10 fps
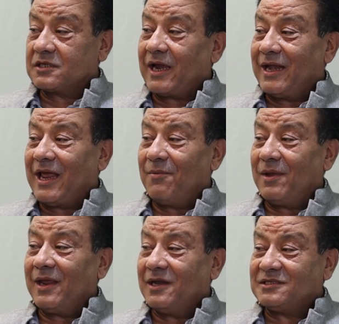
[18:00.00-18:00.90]

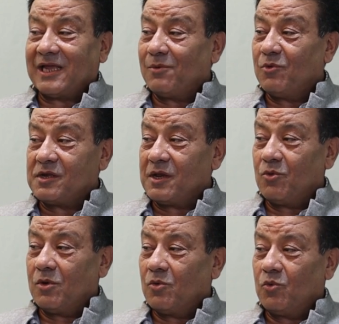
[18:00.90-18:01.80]
skydiving in Syangboche,
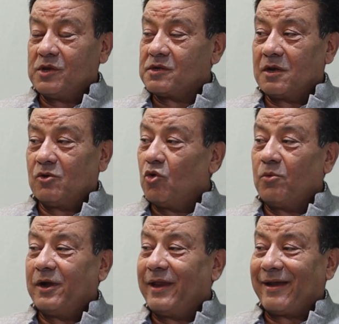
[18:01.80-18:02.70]
which
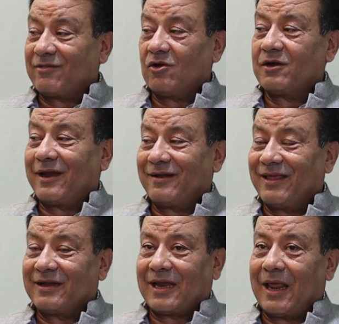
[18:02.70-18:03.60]
nobody had thought at
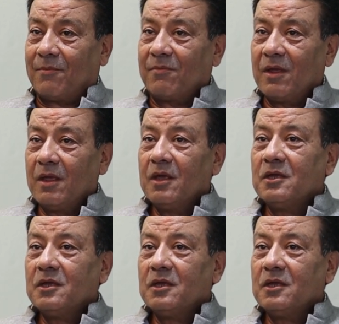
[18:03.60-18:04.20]
that time.